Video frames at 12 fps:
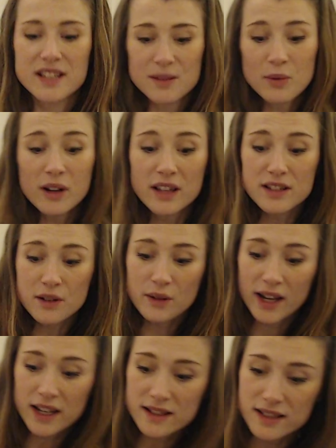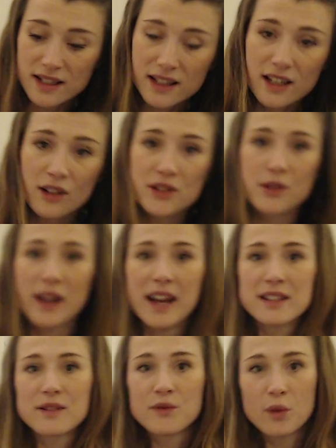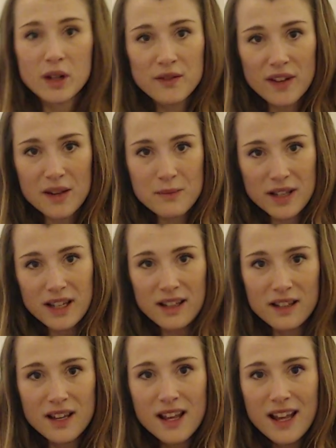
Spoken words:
book is great. It also has a 45-minute